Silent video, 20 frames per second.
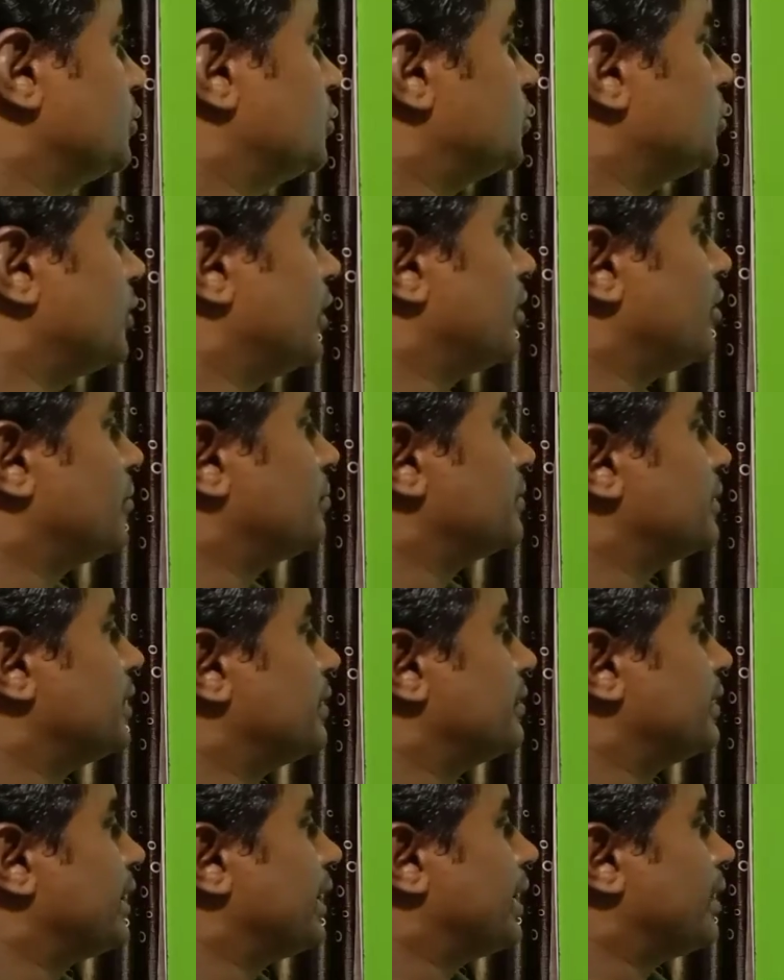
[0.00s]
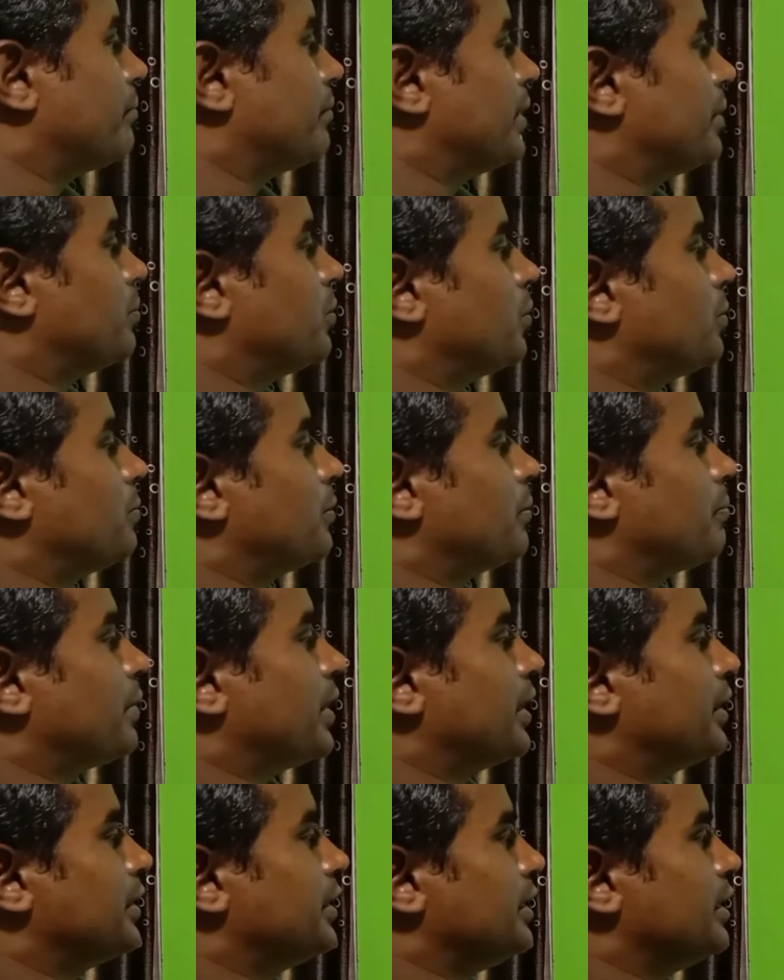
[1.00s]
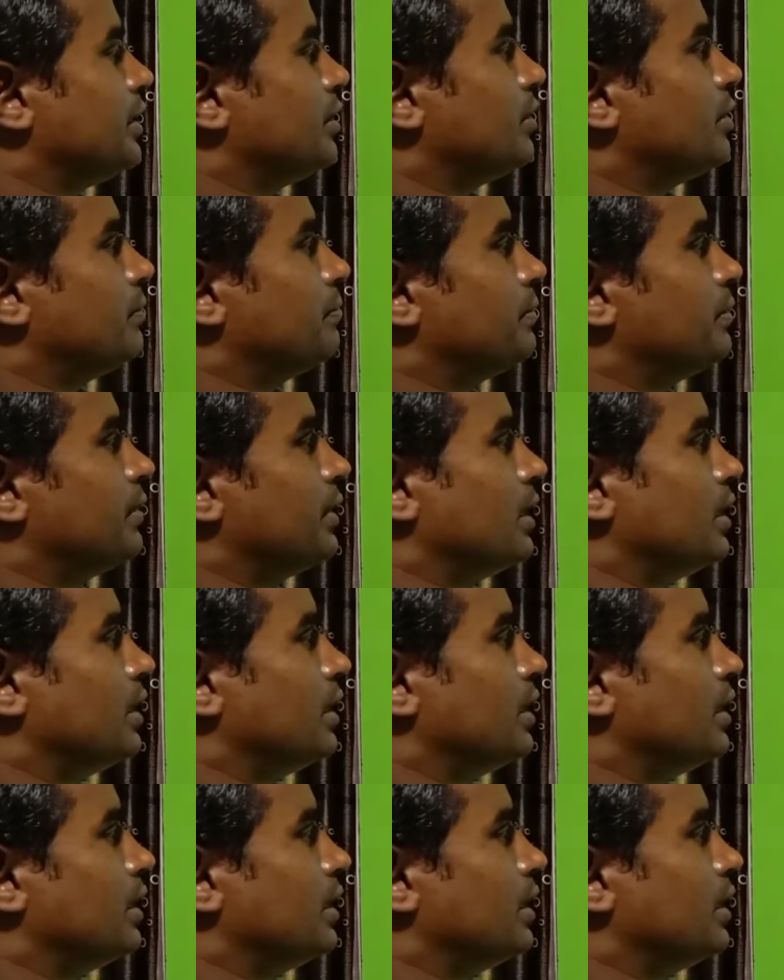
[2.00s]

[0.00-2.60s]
Then observe the number 4 property of